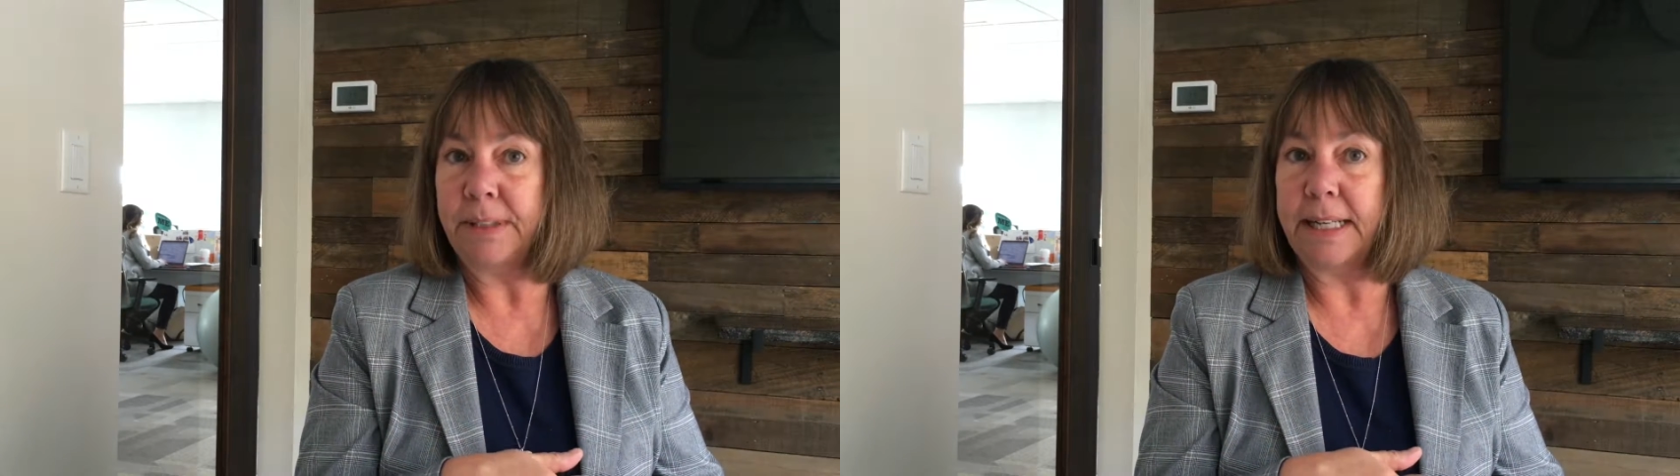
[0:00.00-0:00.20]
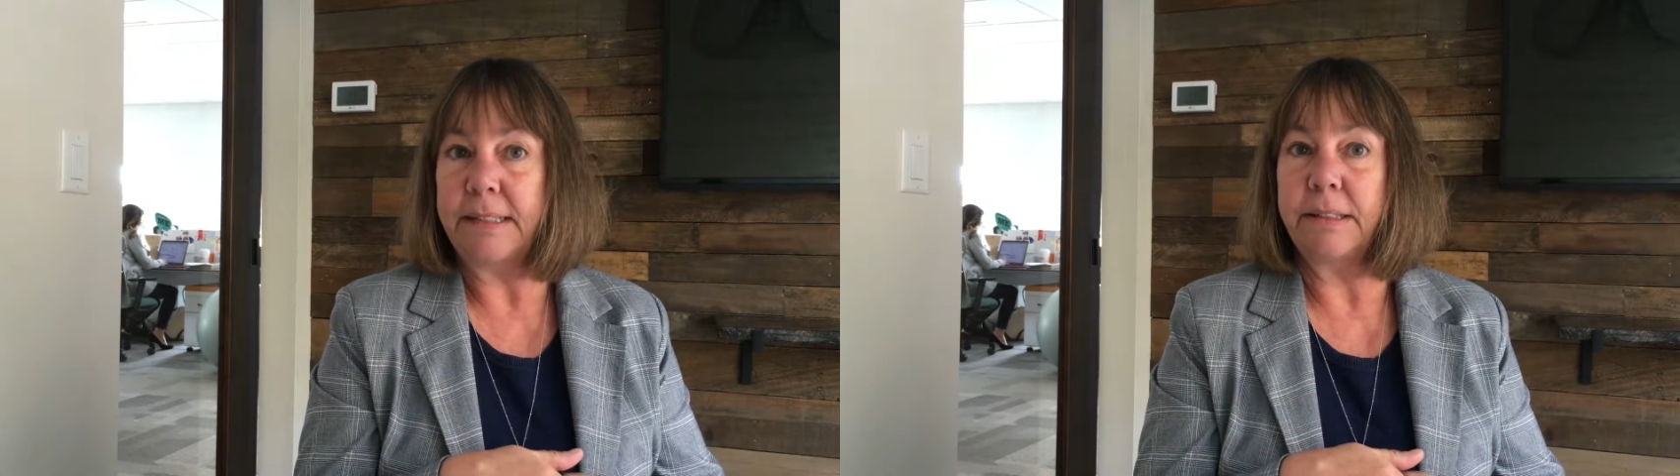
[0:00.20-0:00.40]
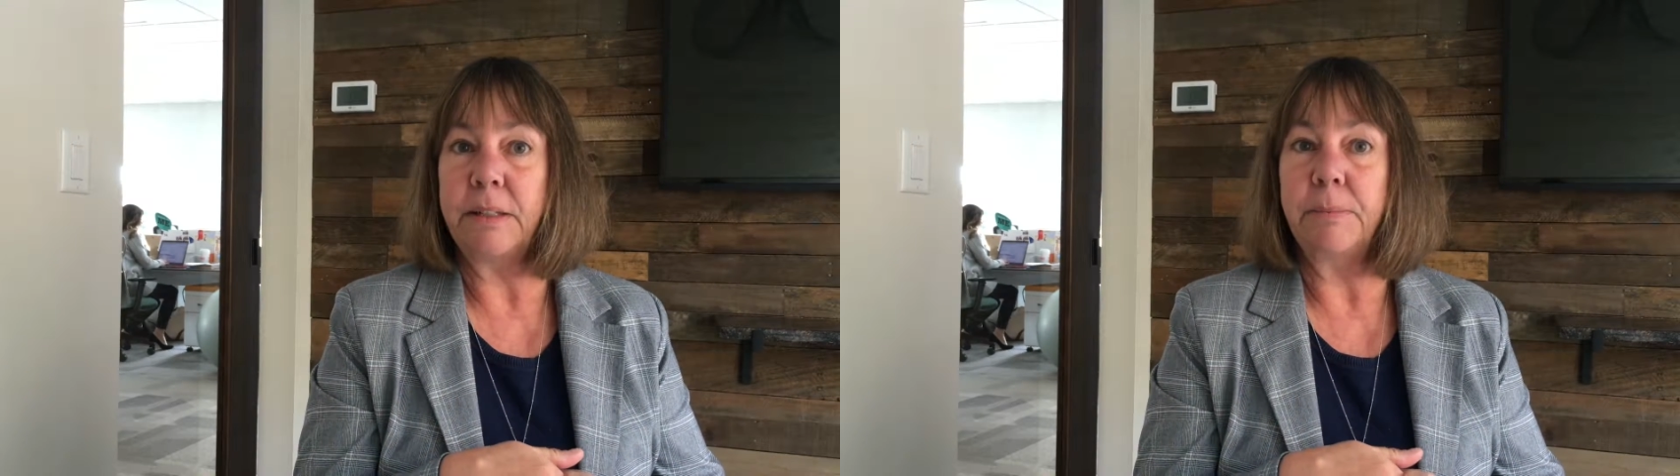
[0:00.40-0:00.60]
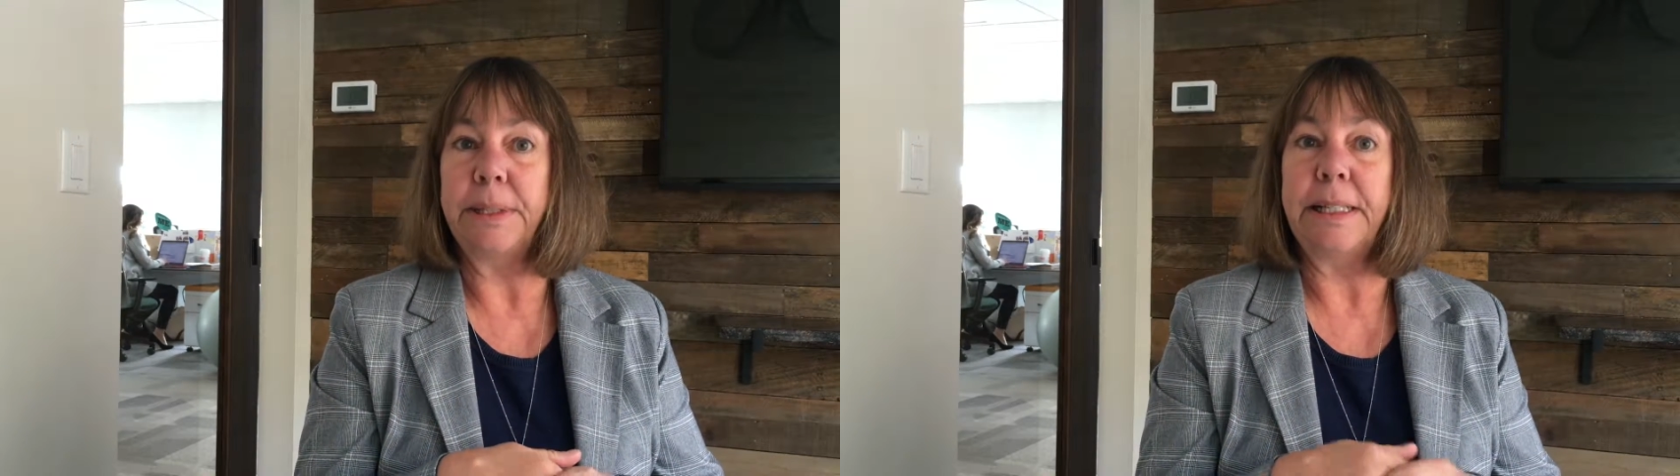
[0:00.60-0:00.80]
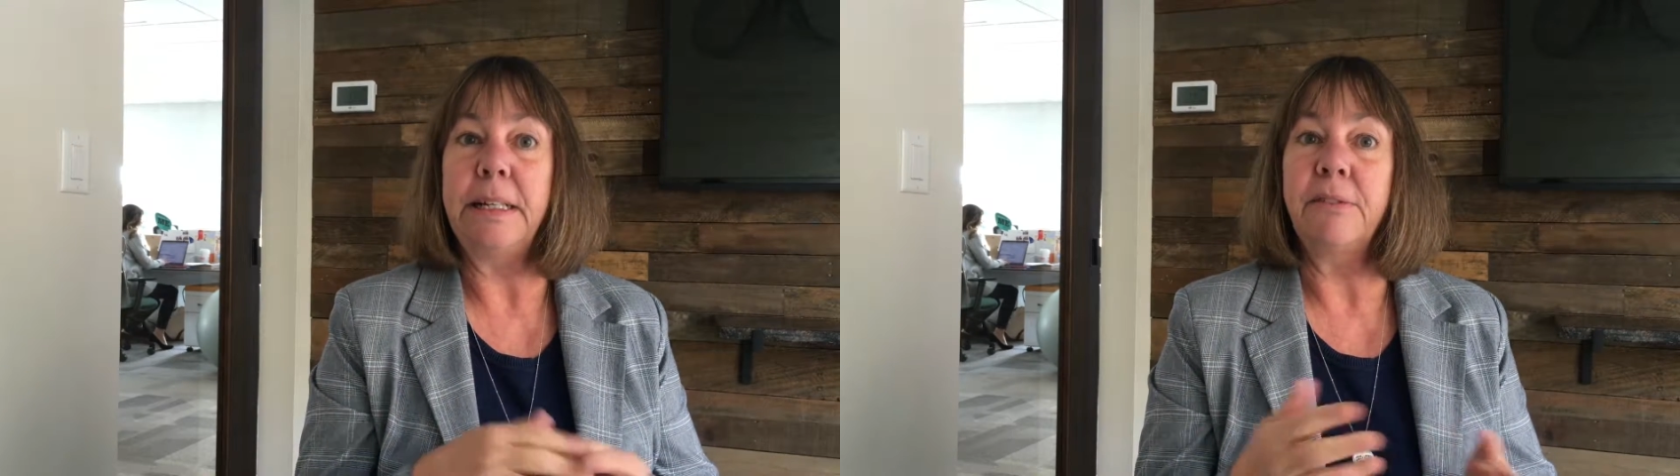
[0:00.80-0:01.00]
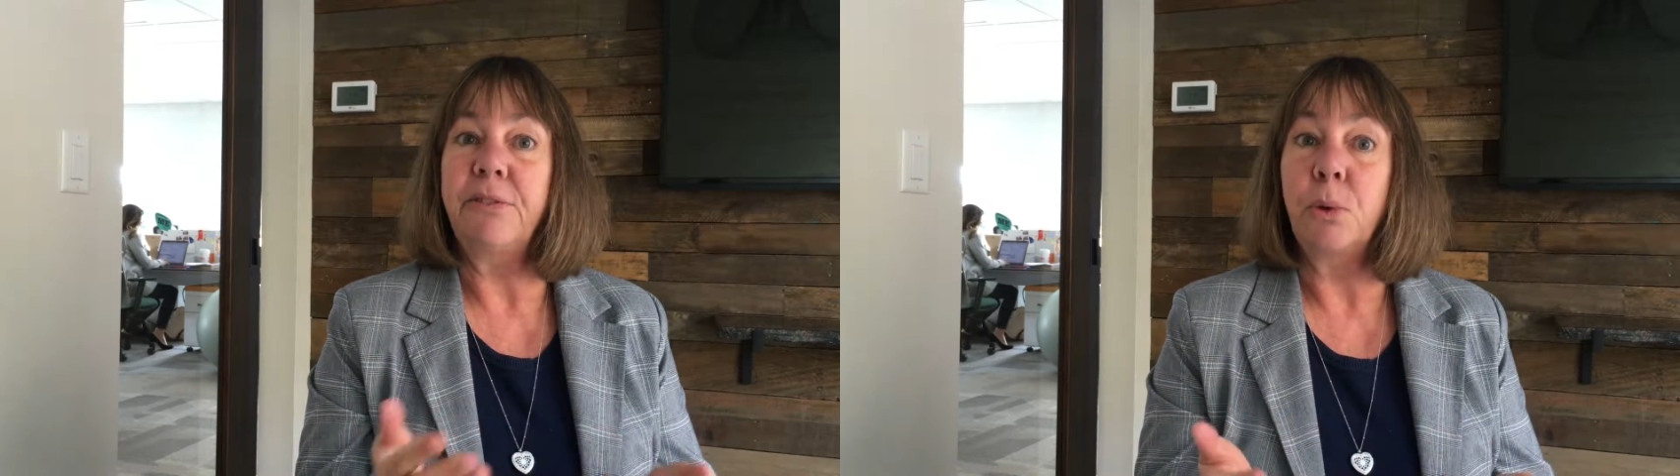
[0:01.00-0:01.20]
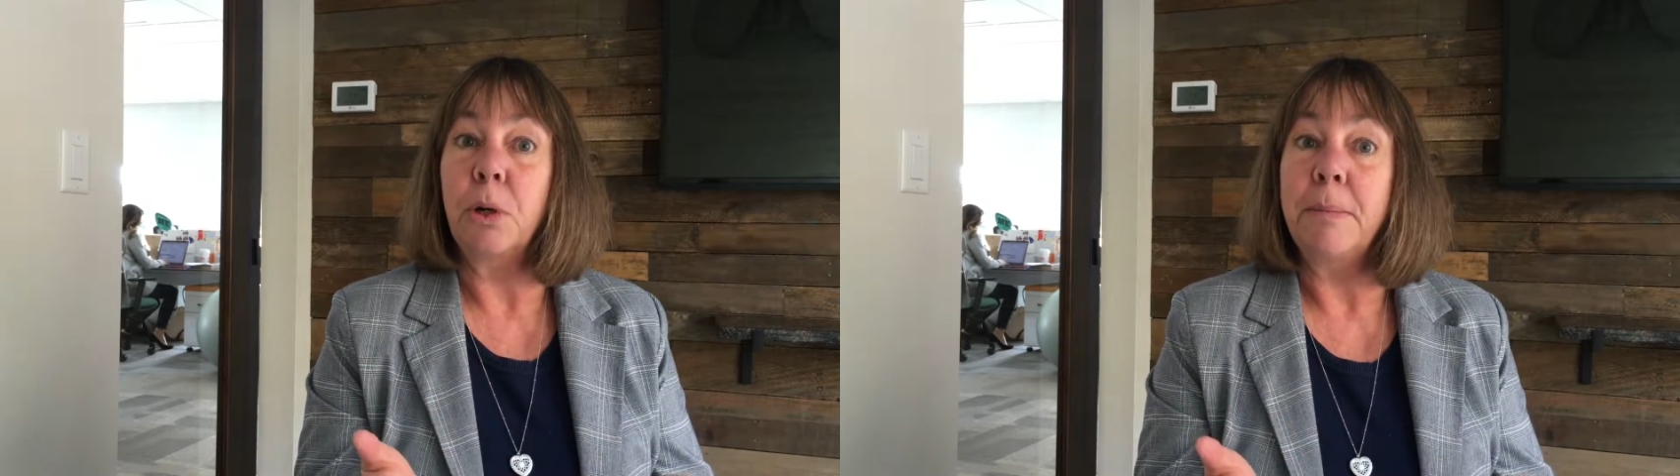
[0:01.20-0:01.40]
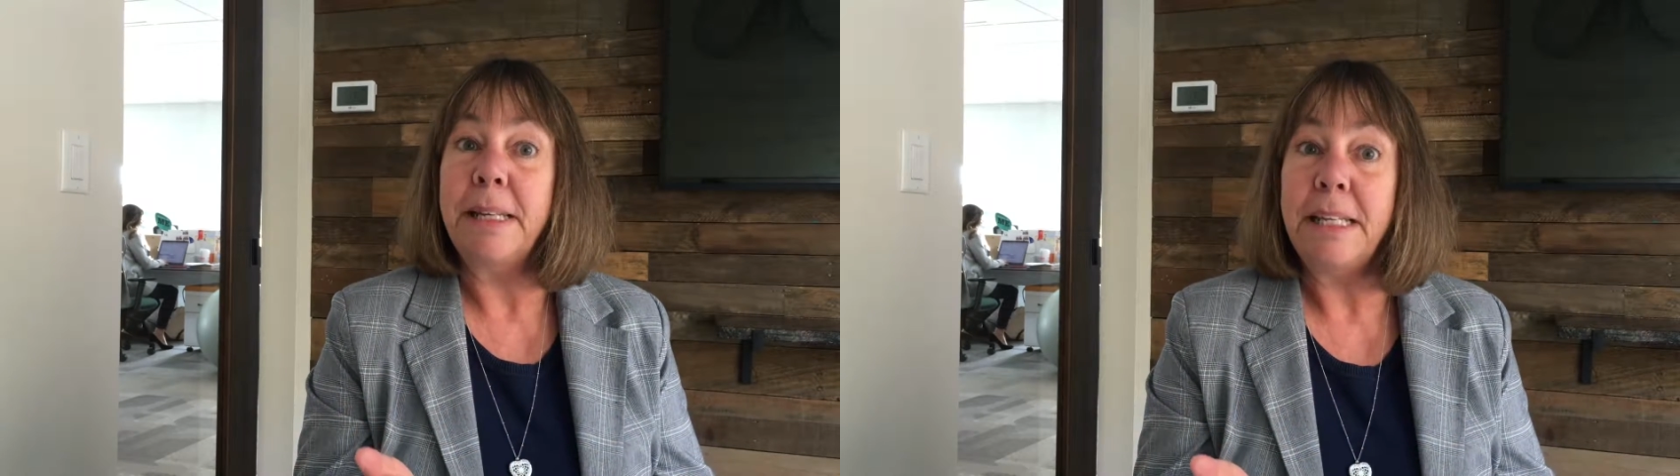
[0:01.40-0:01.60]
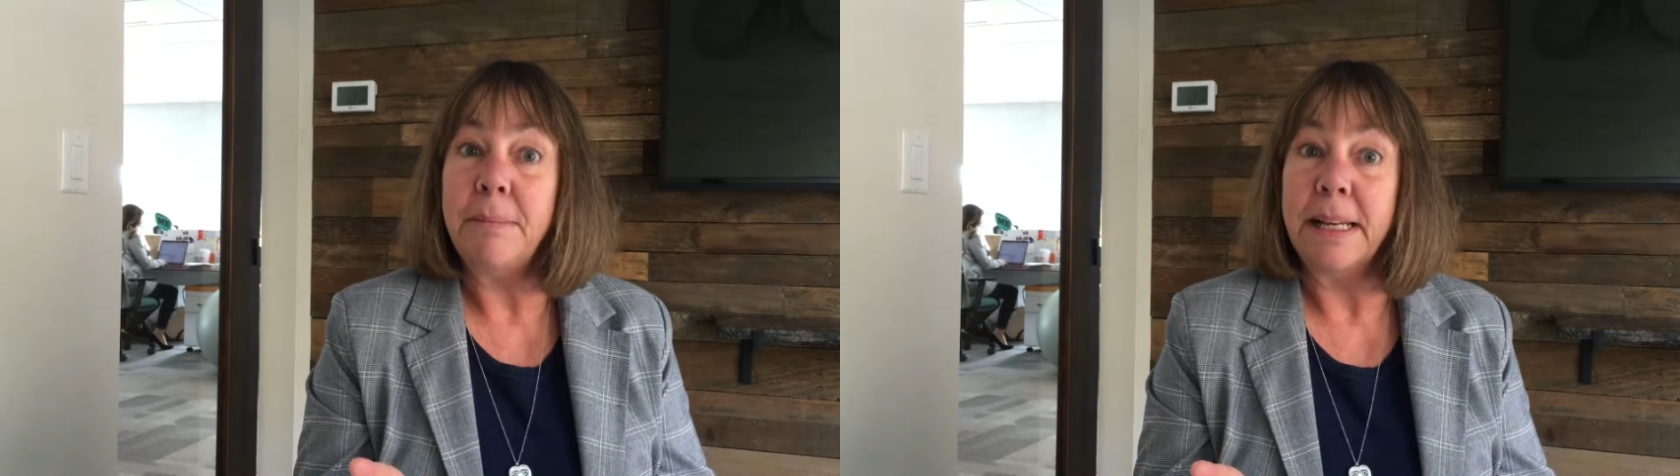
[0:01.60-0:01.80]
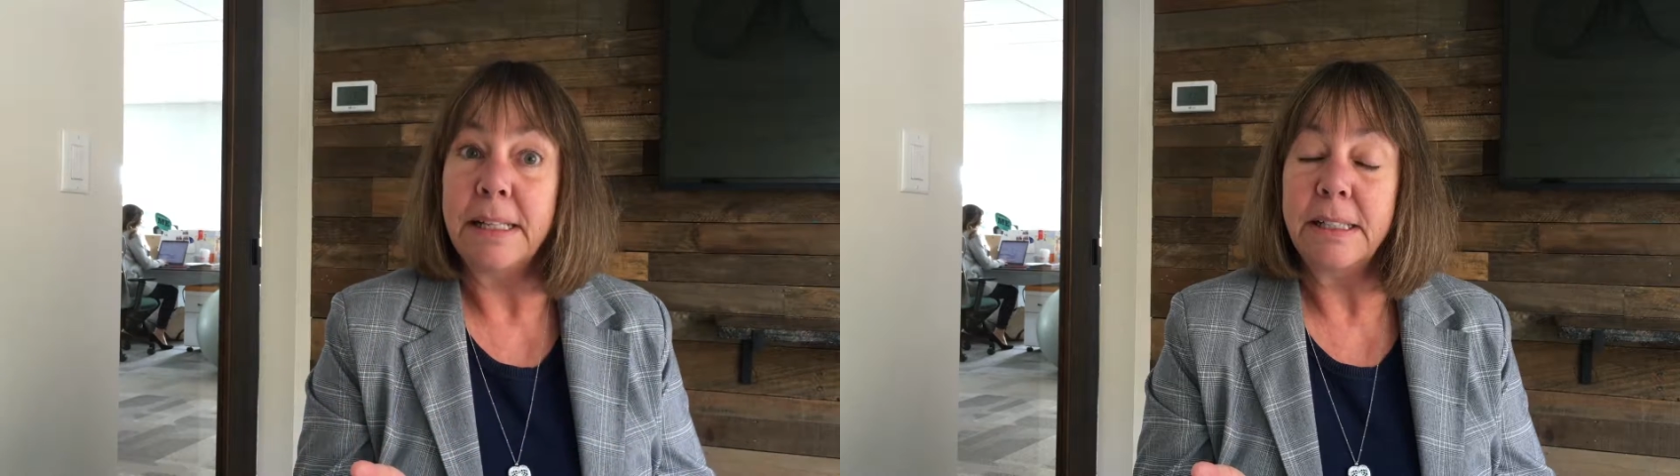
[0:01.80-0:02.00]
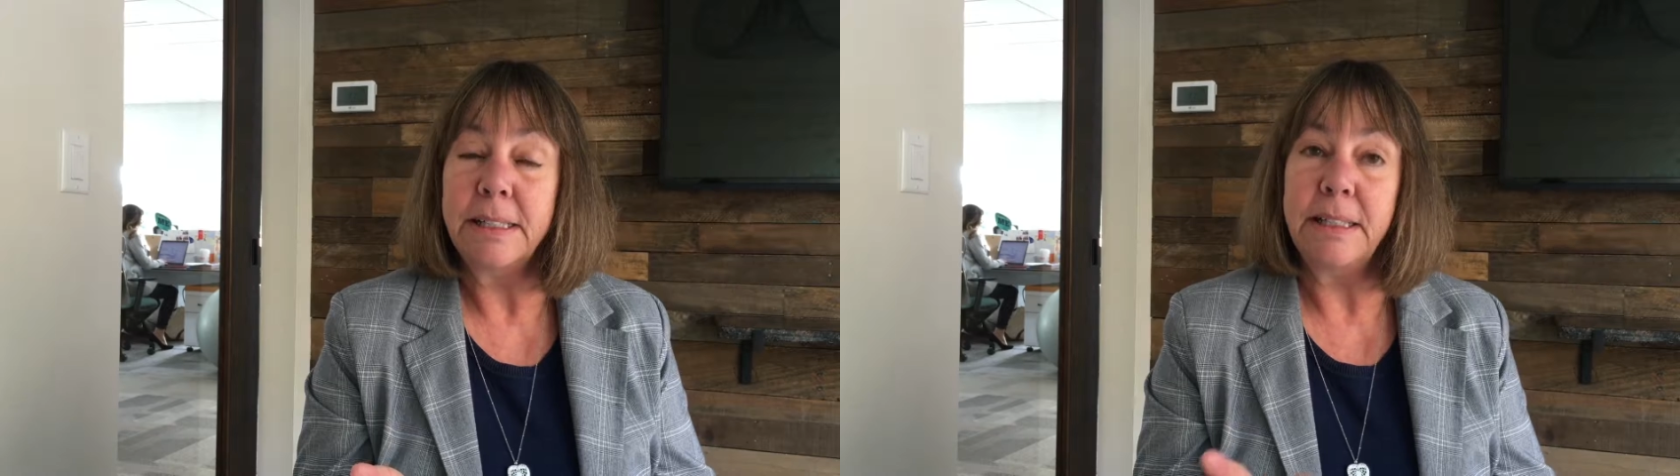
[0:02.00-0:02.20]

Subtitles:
led to completing a form email